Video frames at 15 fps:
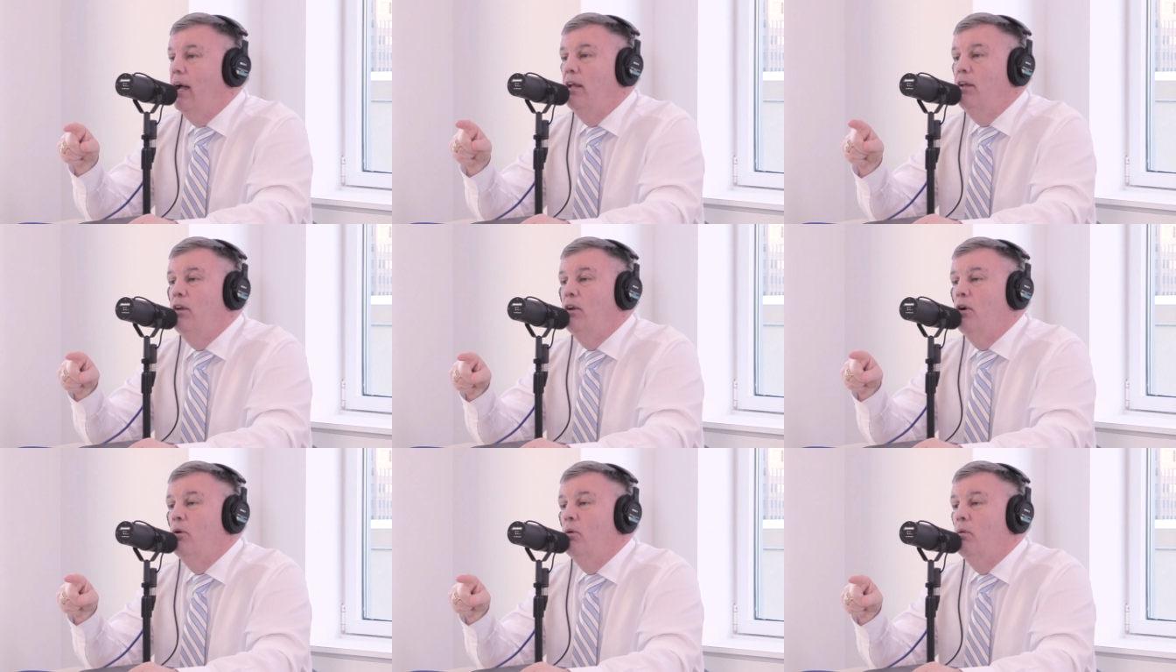
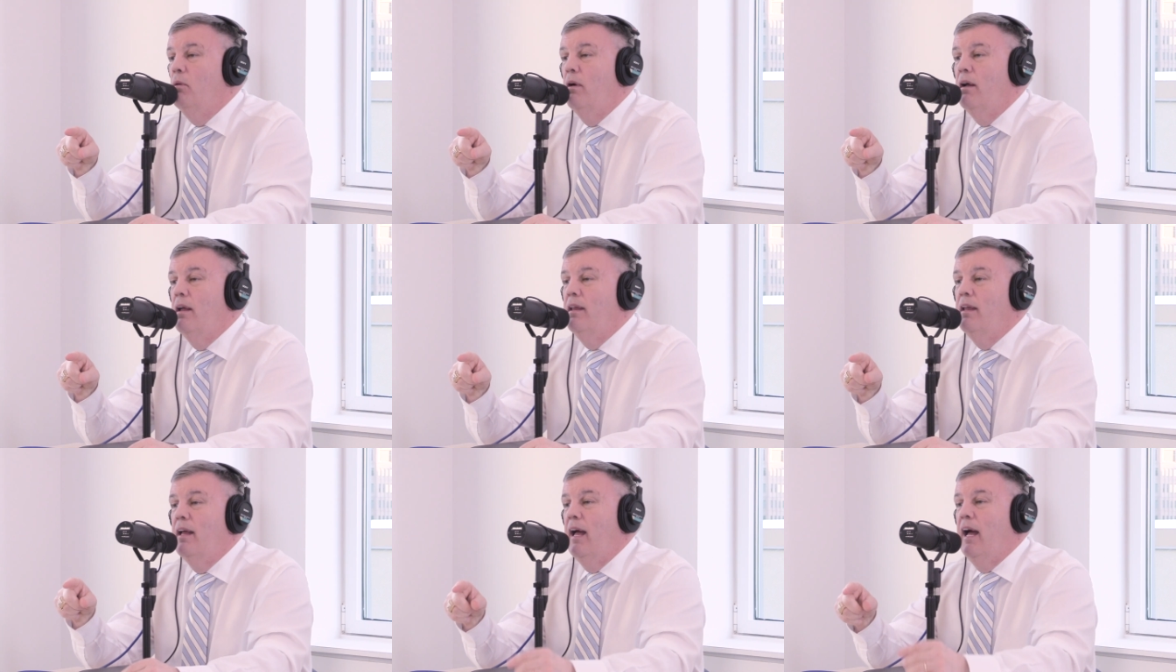you know,
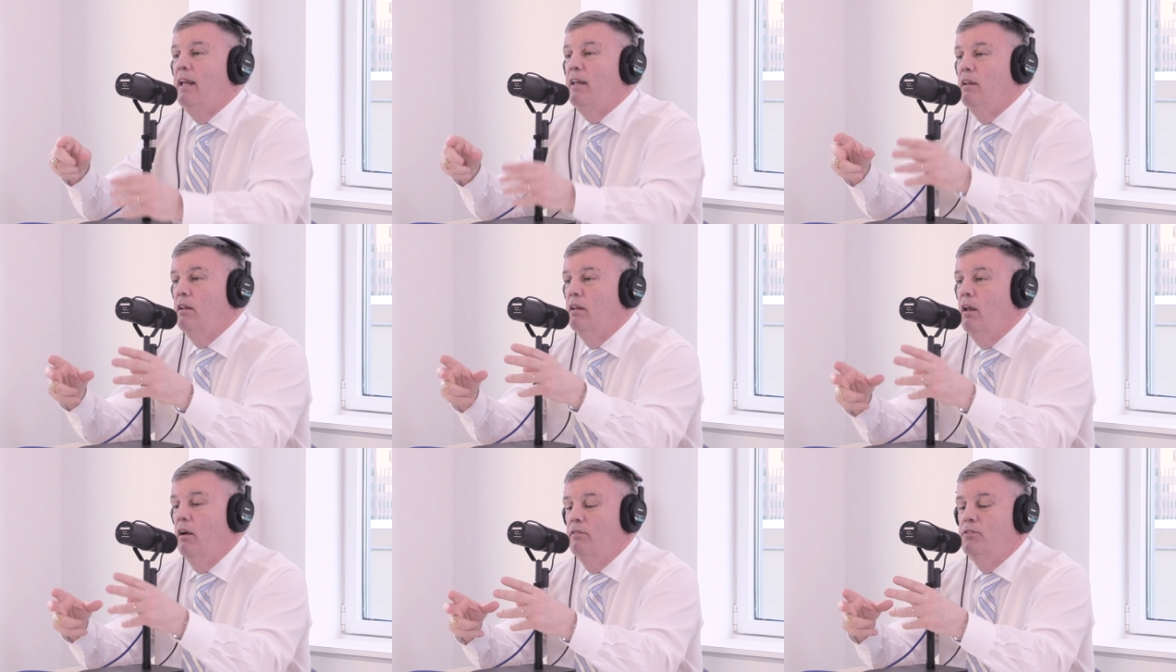I
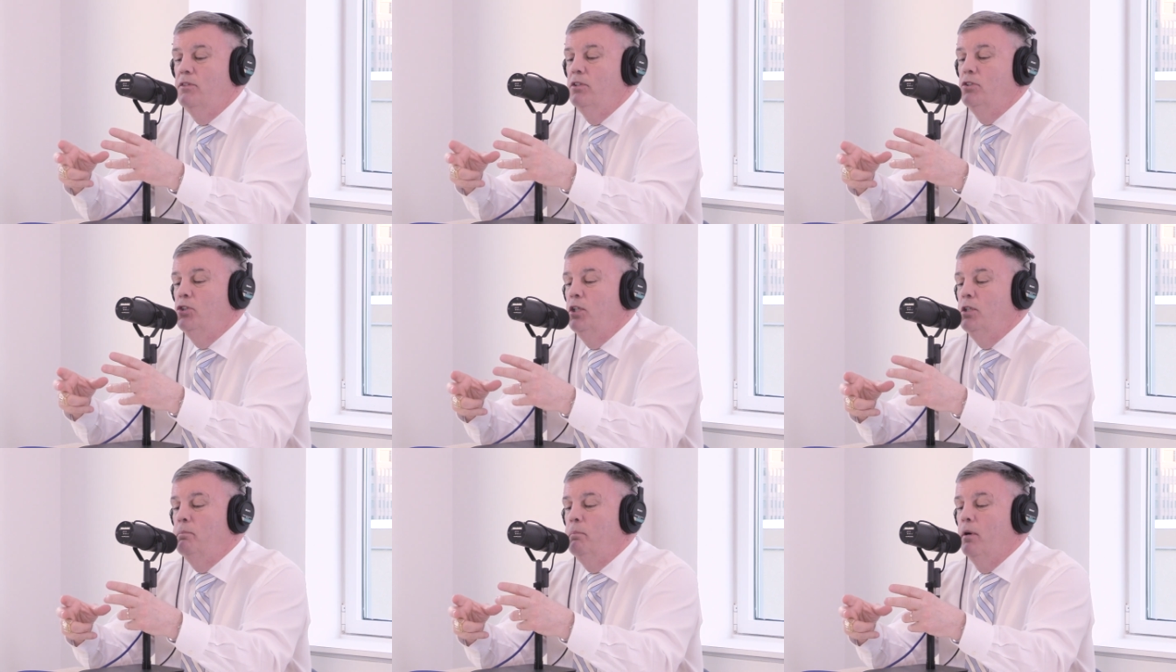love the
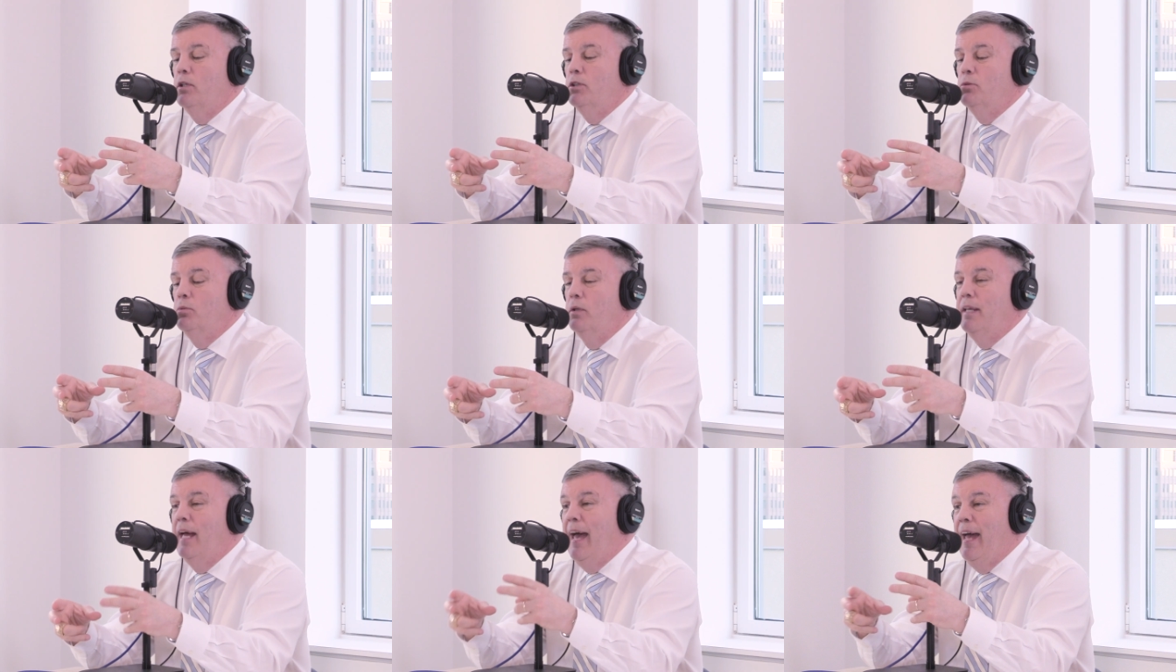cheeseburgers
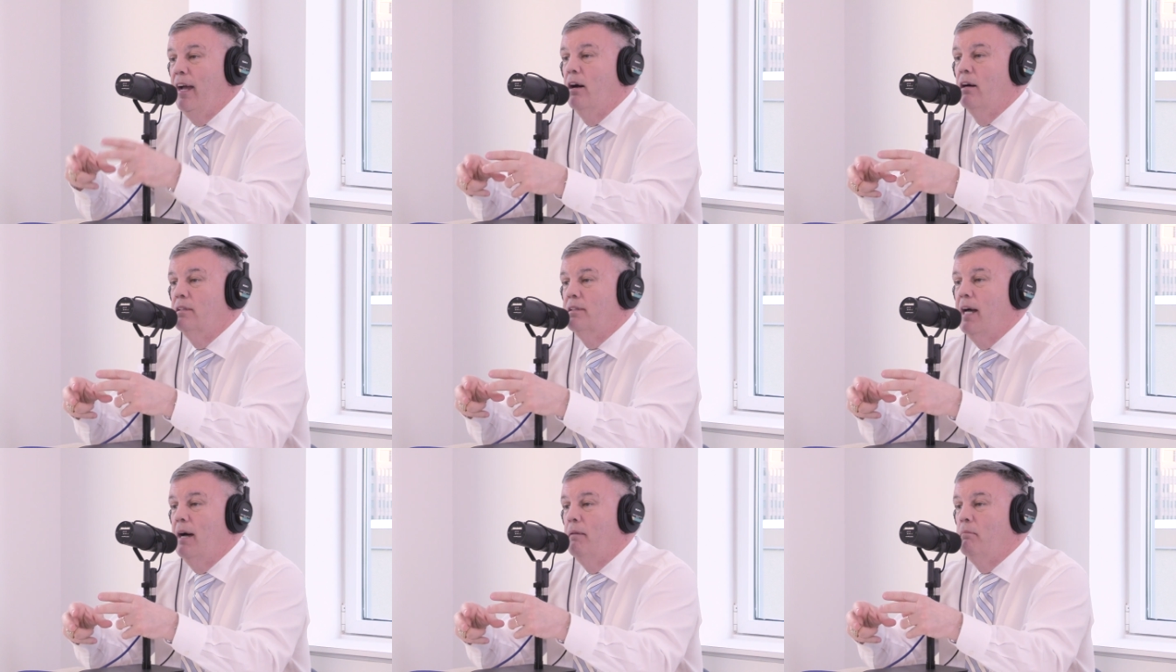with the egg
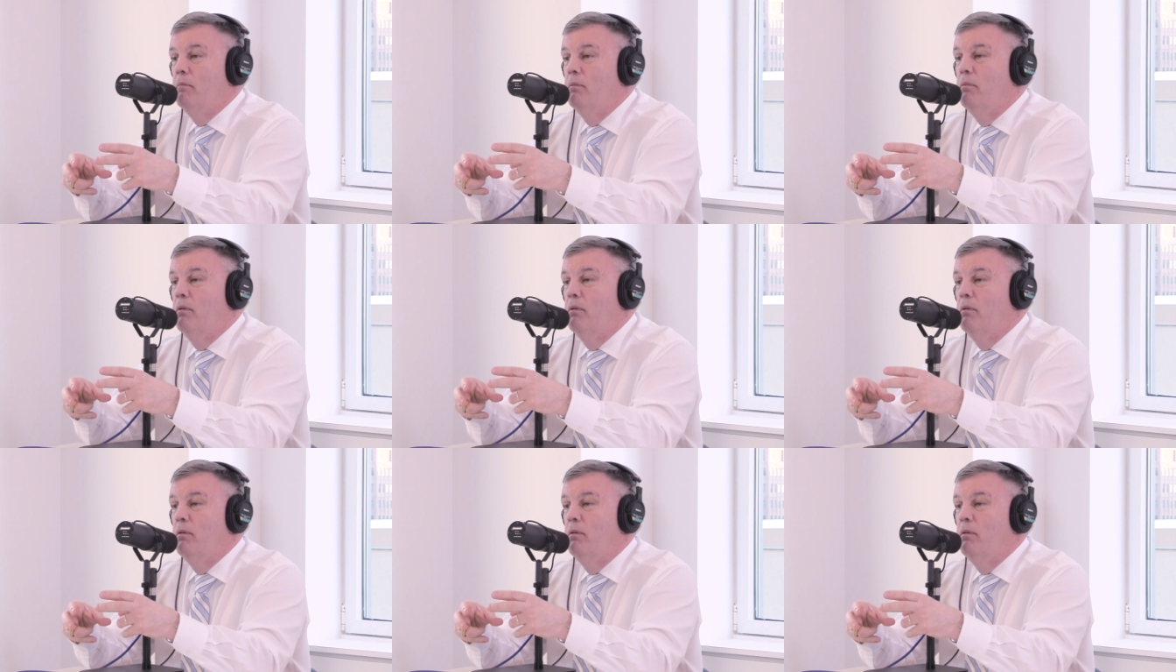on top.